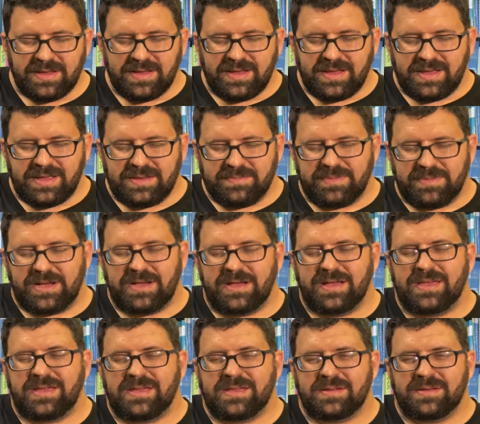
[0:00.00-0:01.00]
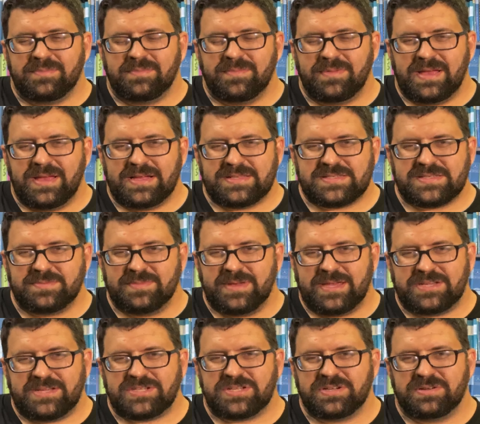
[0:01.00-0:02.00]
In my
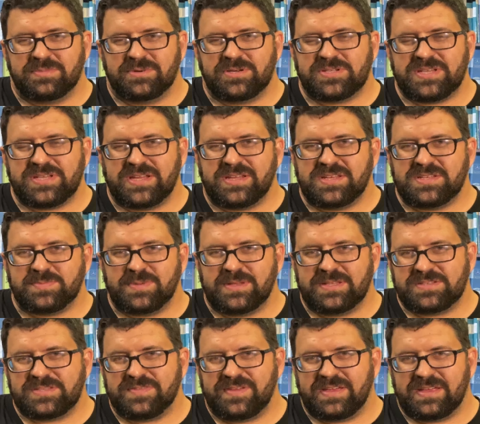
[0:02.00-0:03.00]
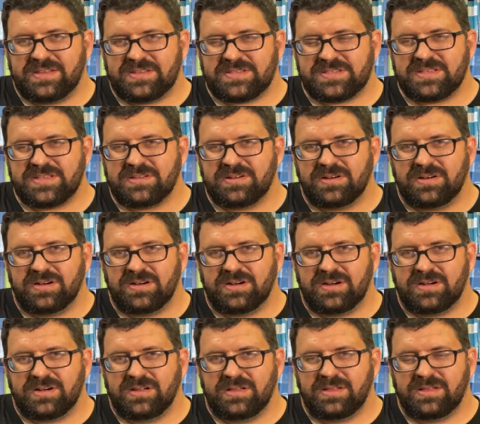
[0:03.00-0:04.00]
estimation, a Mercedes Benz fantasy
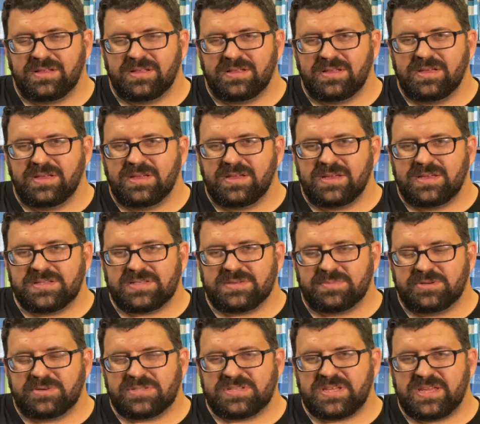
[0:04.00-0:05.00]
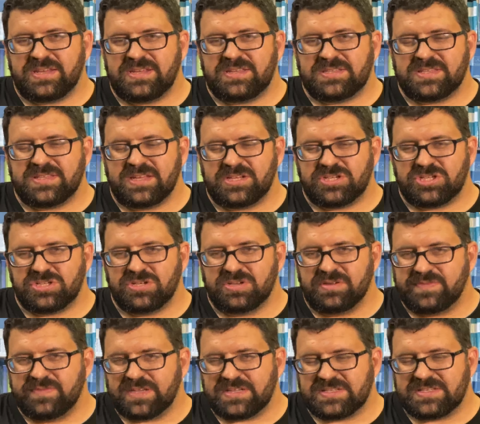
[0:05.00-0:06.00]
car is a Mercedes that should
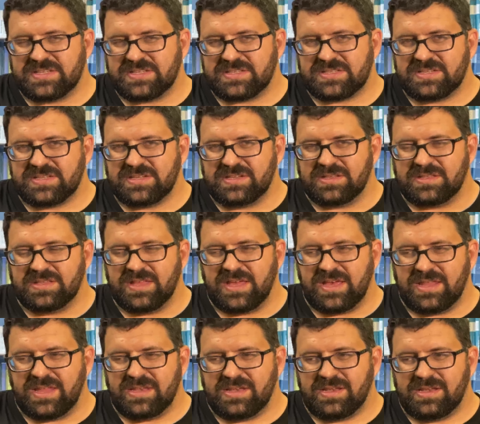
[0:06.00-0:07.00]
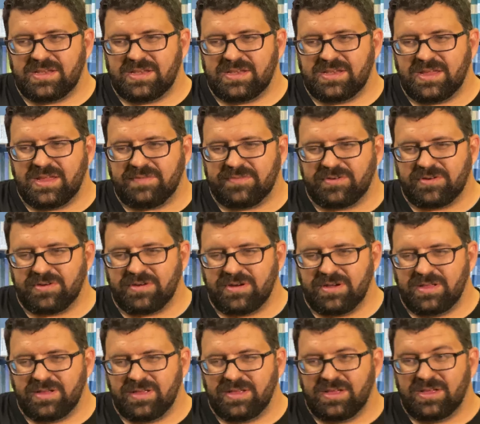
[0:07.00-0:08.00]
have existed, that never
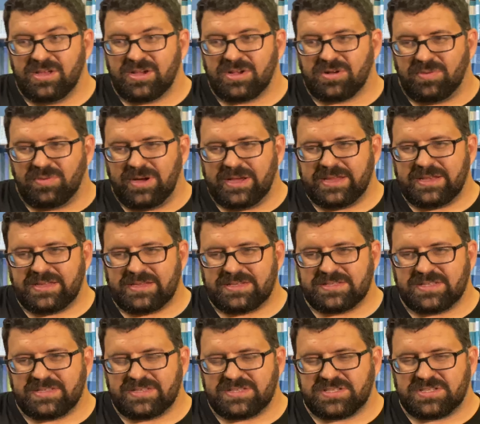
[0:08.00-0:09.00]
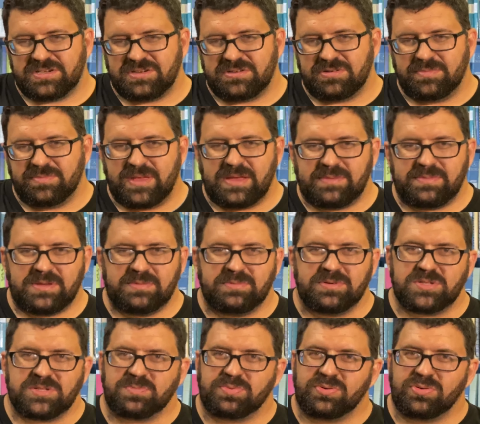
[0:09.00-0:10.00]
quite existed, or maybe
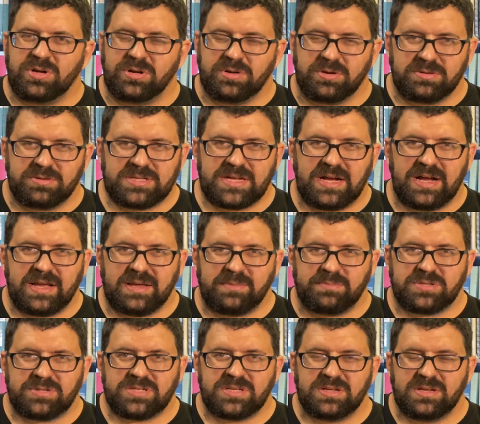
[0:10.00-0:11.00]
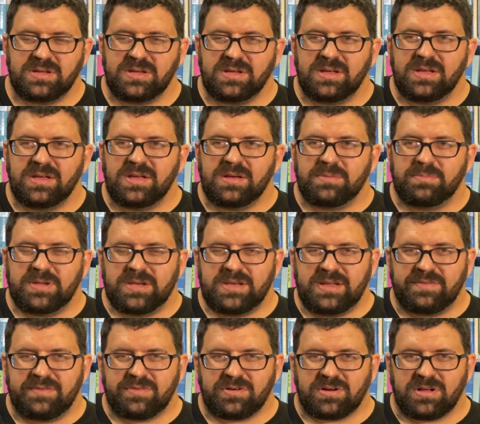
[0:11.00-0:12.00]
was prototyped, but
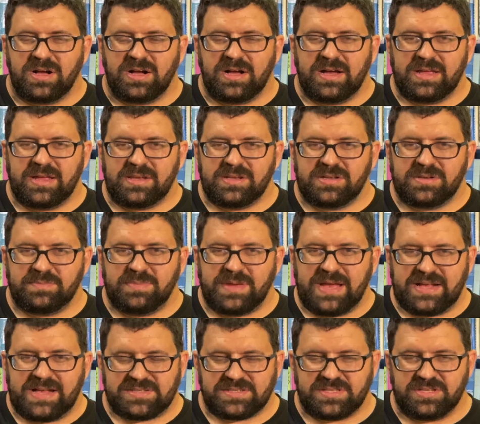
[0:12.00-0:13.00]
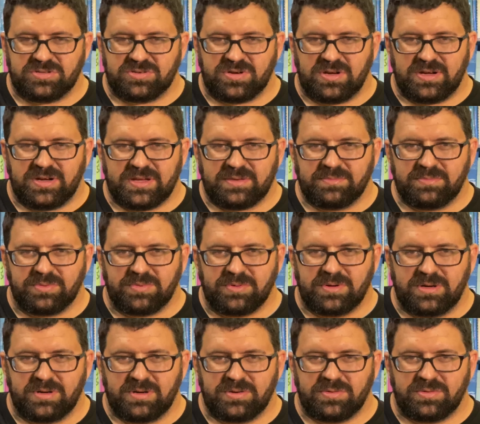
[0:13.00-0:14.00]
never got past the drawing
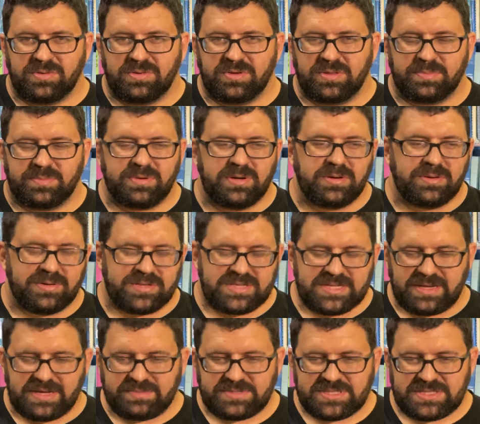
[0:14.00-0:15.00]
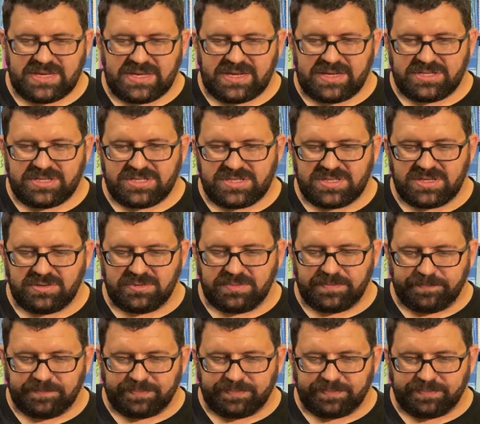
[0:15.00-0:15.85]
board or the prototype stage. So,